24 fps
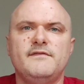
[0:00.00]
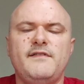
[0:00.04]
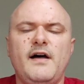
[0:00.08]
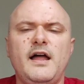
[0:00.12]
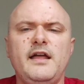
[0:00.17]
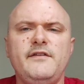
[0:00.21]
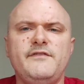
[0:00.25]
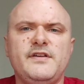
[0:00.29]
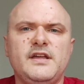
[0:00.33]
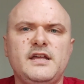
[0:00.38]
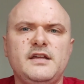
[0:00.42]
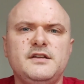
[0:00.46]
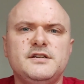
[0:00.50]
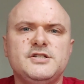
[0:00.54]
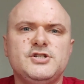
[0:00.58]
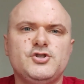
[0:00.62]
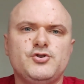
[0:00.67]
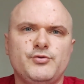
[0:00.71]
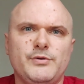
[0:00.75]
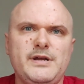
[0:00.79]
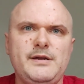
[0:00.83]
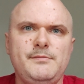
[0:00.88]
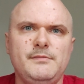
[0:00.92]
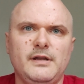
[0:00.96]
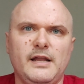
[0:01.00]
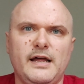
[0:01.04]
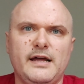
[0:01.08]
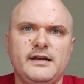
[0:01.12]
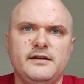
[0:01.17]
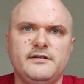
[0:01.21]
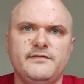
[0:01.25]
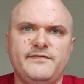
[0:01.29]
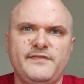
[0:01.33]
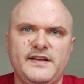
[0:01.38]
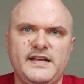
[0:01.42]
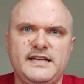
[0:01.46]
5e
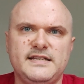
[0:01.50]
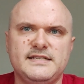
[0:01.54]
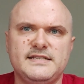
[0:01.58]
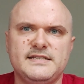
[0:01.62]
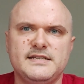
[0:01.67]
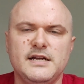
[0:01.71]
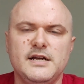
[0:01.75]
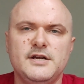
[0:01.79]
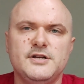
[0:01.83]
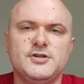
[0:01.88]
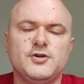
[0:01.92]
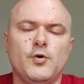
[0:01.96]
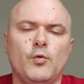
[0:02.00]
streamlined feats